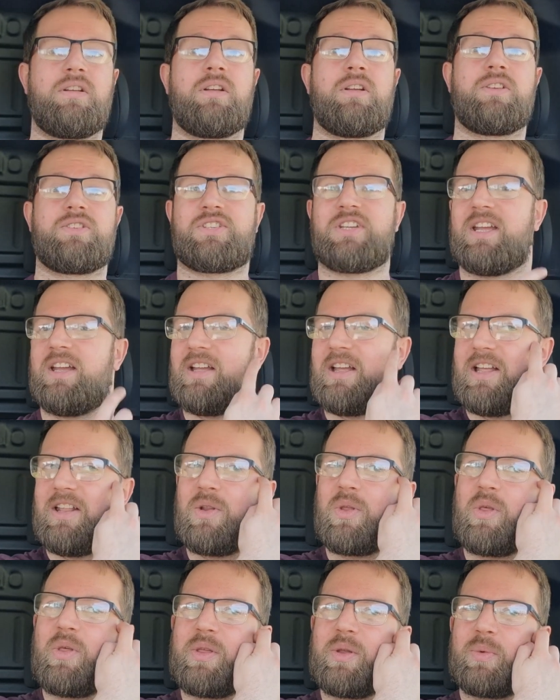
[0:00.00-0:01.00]
so yeah,
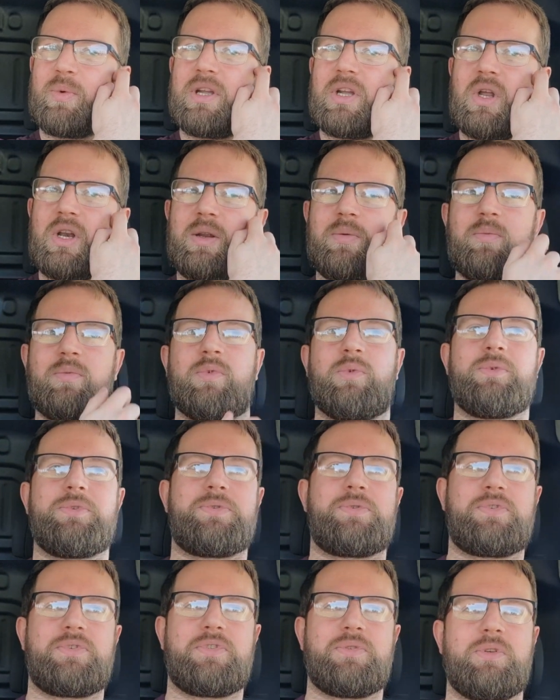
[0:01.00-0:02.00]
another thing we got him
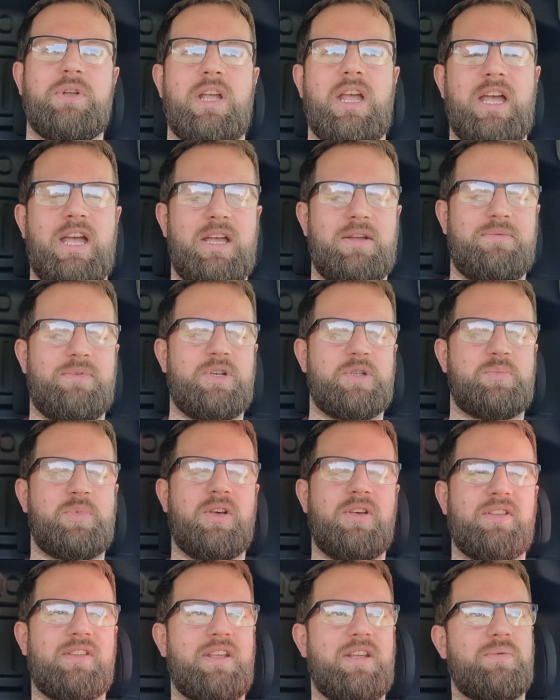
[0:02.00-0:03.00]
was for his
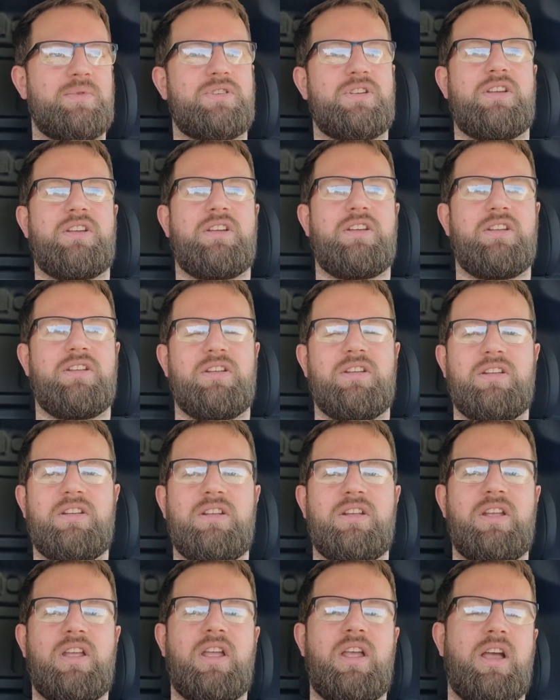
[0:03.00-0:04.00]
birthday was a
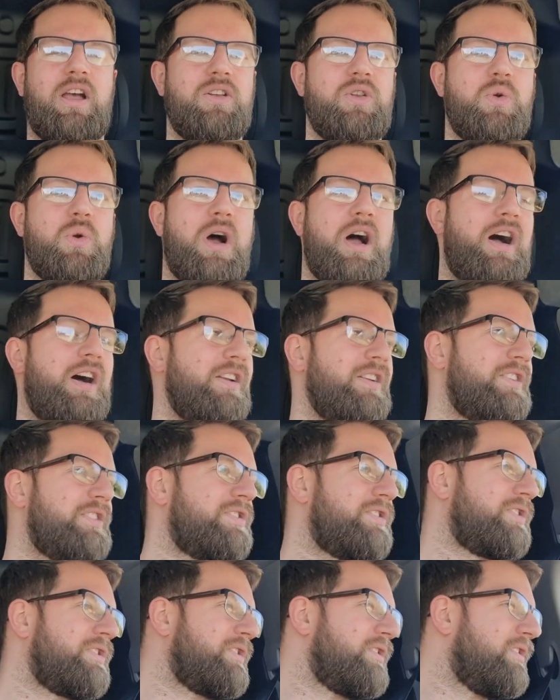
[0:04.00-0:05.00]
new
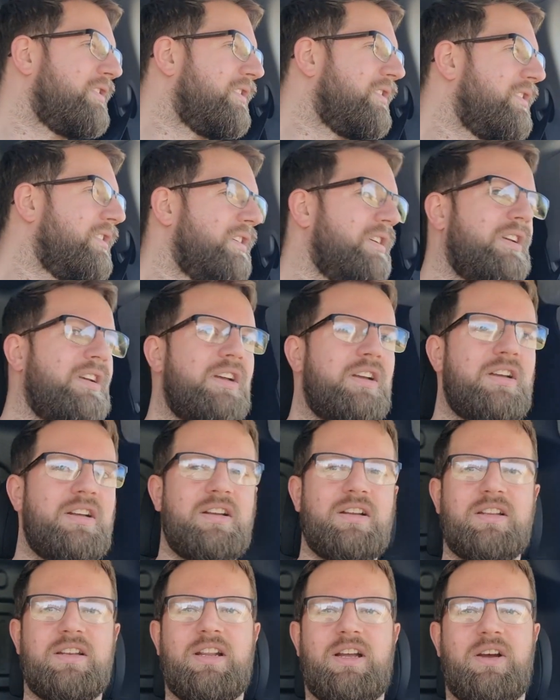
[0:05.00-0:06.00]
harness.
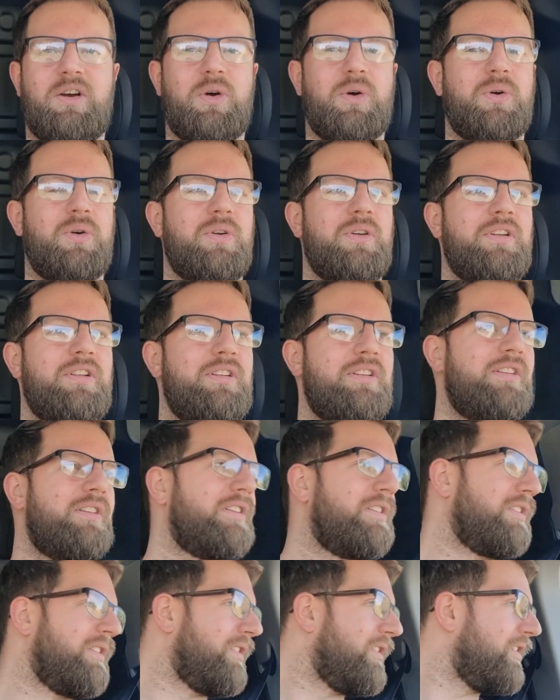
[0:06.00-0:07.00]
Now,
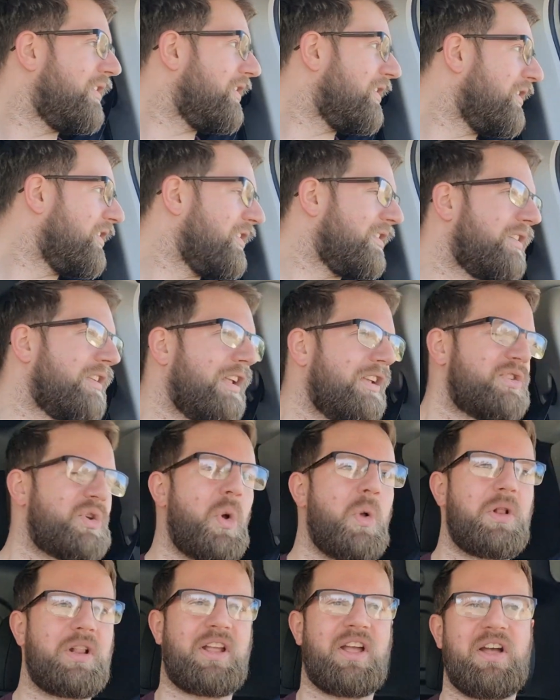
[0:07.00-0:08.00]
it's
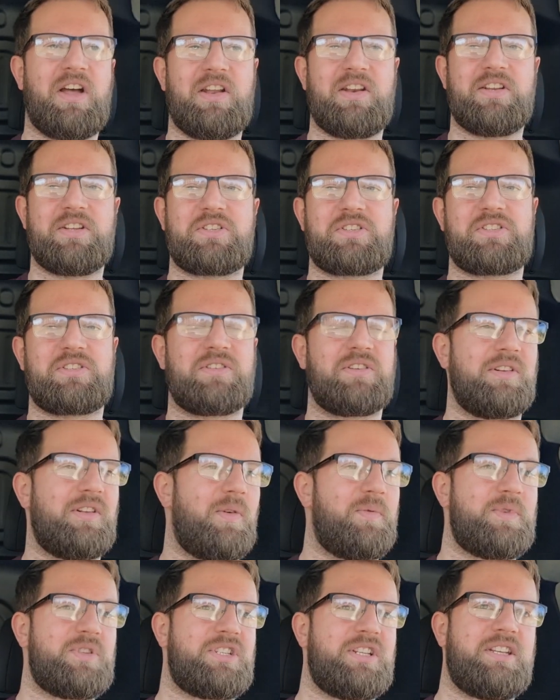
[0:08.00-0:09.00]
all harness.
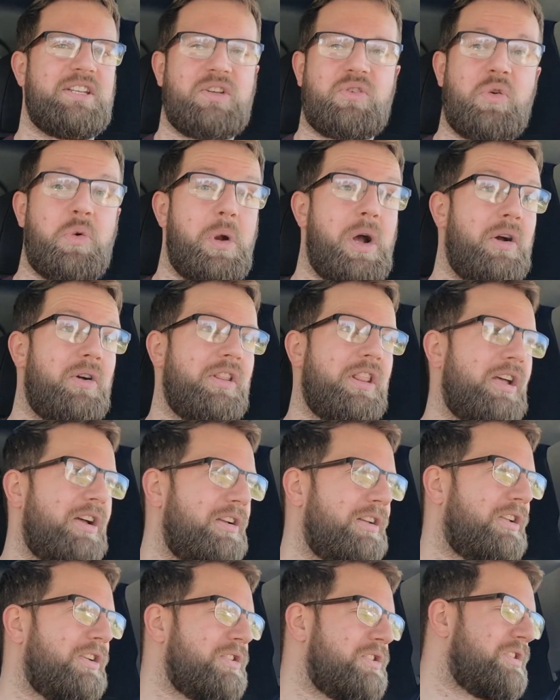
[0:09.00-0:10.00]
Obviously, he grew out of
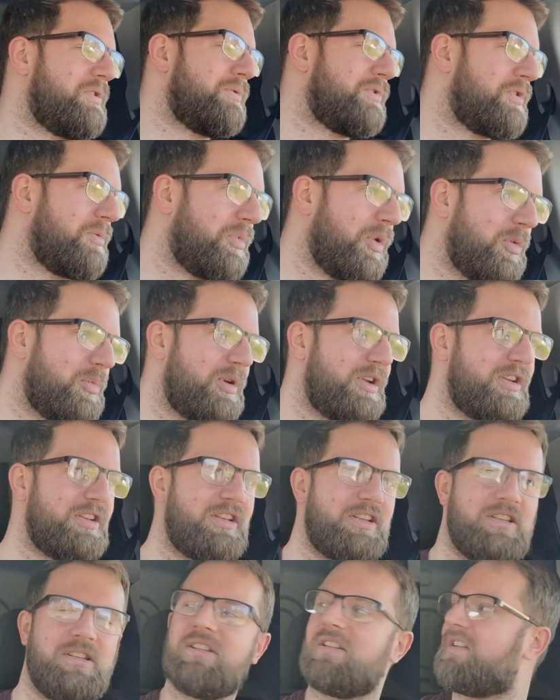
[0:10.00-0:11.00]
that because he was a puppy,
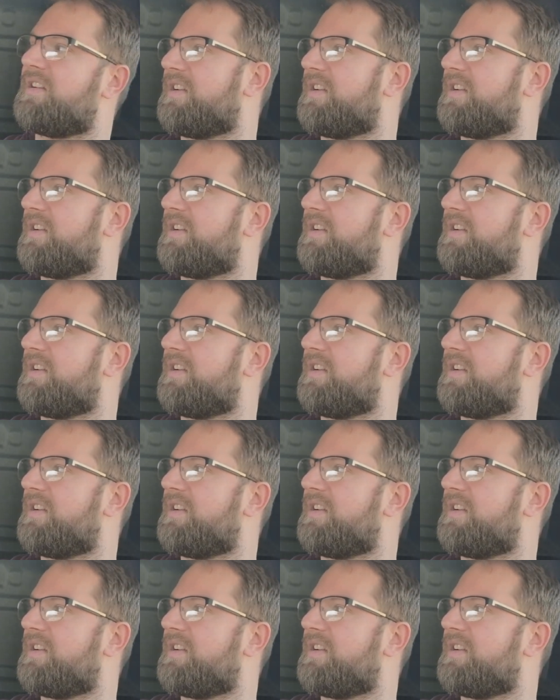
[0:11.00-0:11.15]
and